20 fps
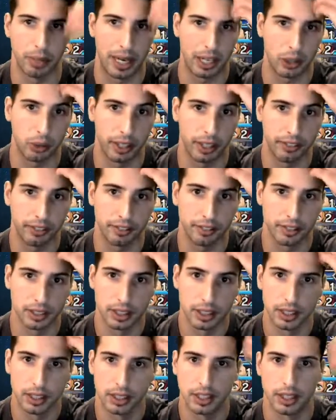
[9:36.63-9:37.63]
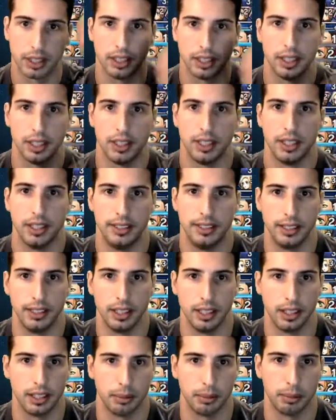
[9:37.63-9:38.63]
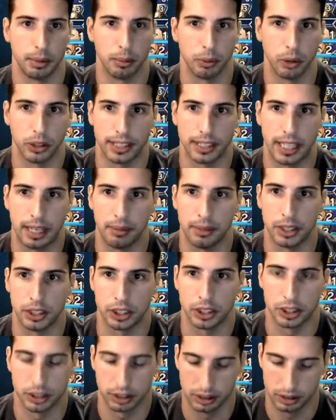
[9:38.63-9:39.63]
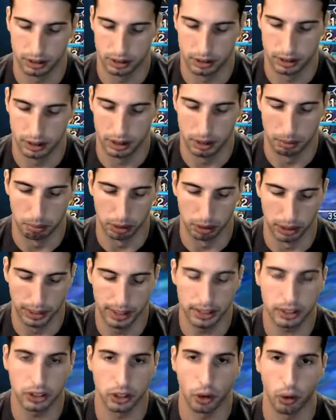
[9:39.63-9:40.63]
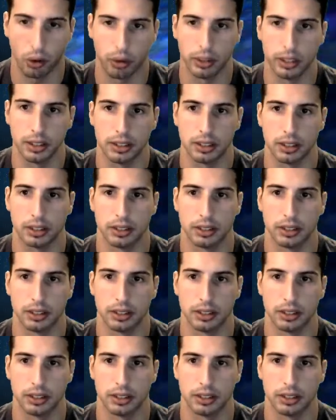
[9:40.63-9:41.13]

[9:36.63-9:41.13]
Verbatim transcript: Wave. Did a little bit more damage. Blade Torrent.